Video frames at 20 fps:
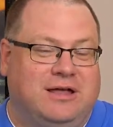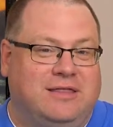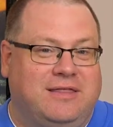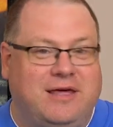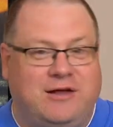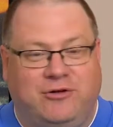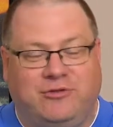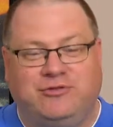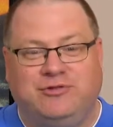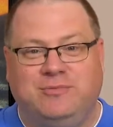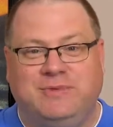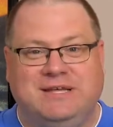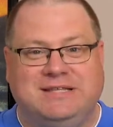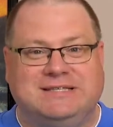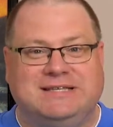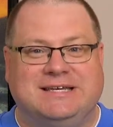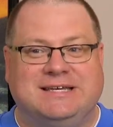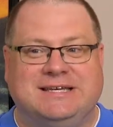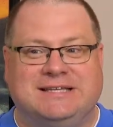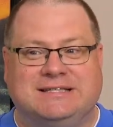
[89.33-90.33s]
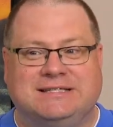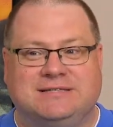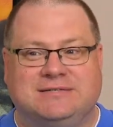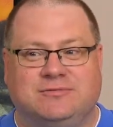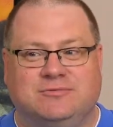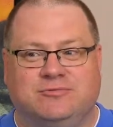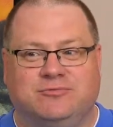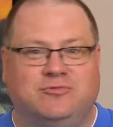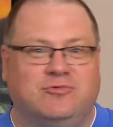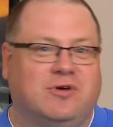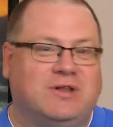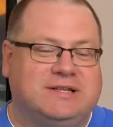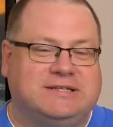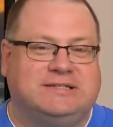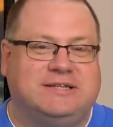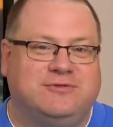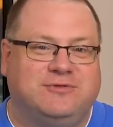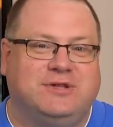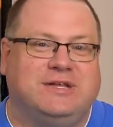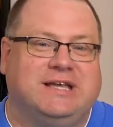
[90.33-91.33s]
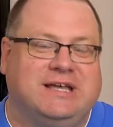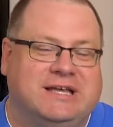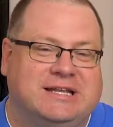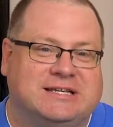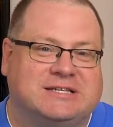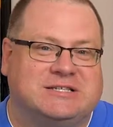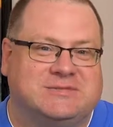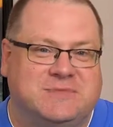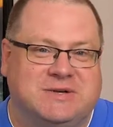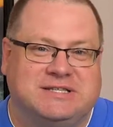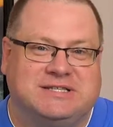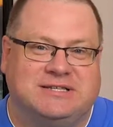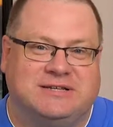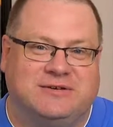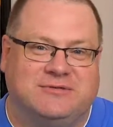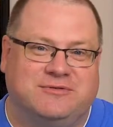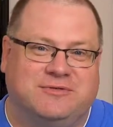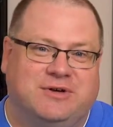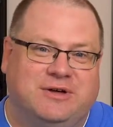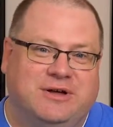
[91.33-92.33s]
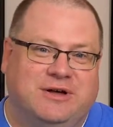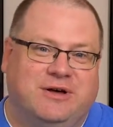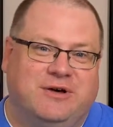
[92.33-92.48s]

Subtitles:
That also means it's relatively inexpensive